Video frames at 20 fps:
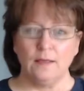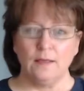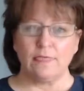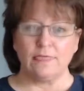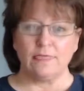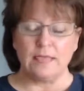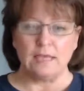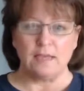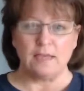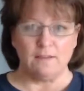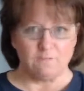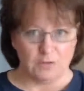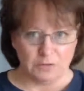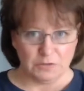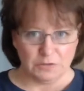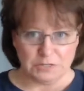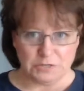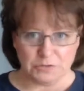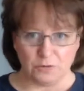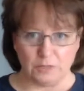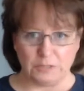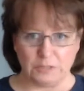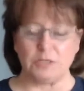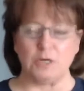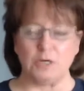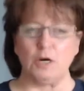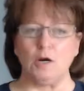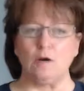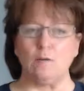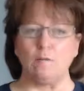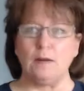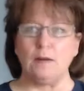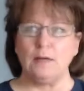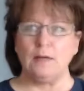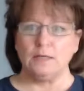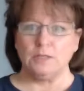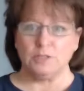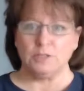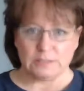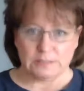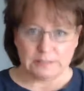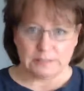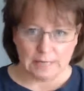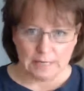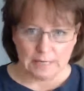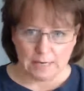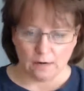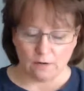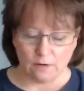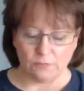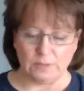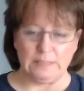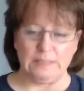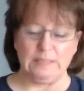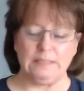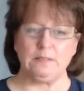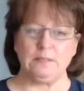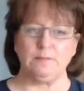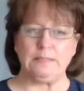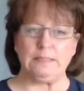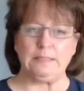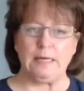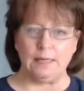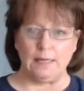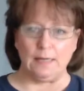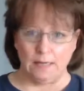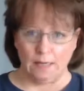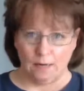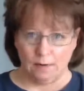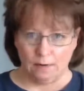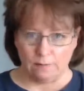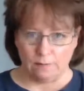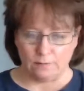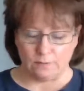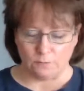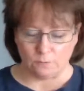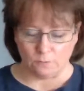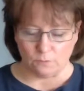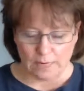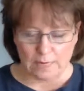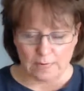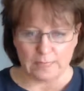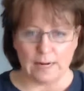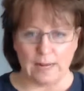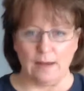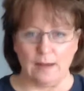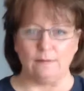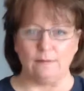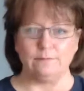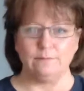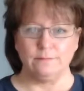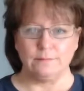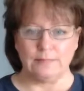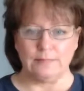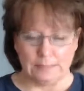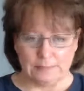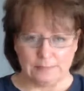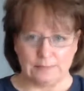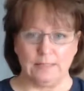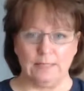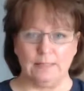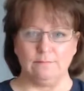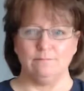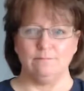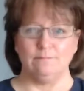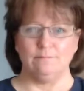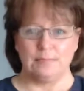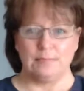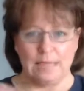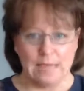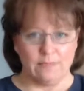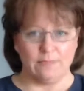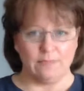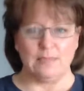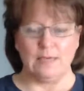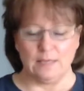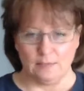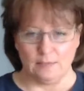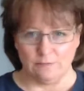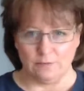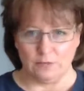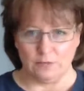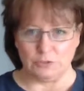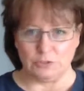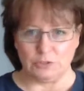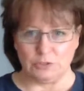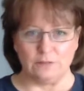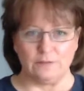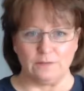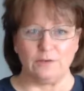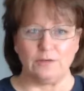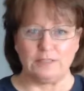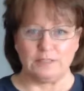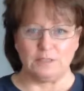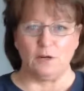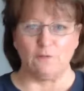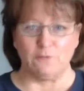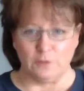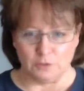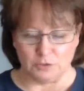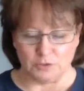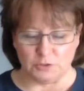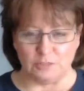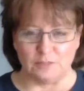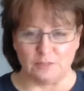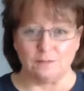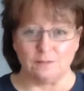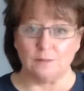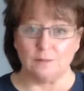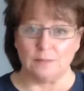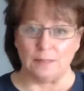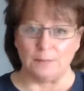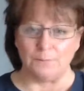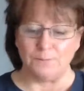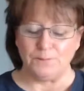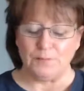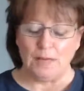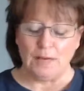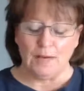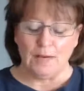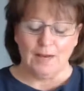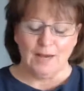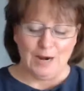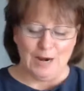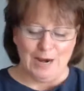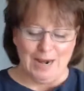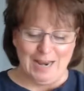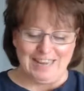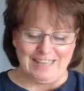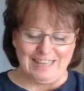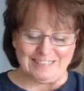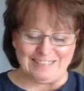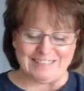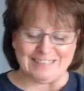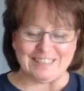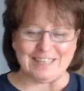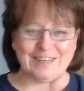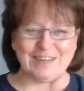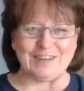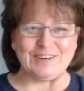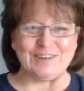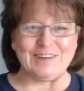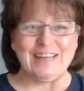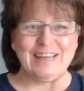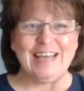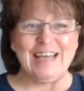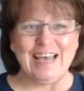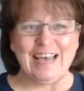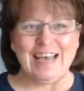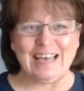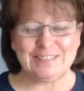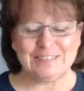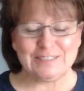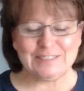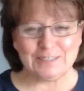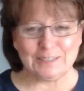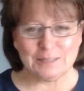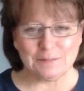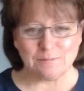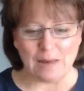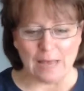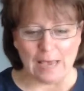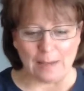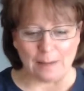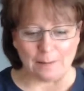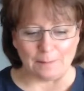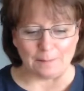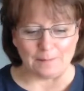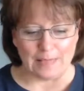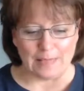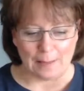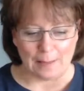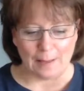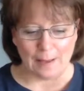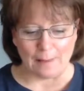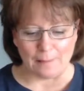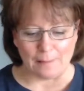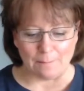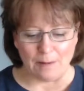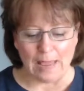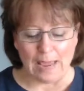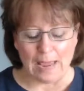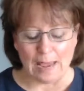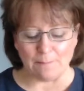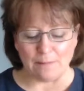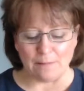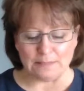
thinking very short term. Just take care of what needs to be taken care of right now. That's it. Can't think of the future. There is no future. All right, so I started blab, that on the blab. I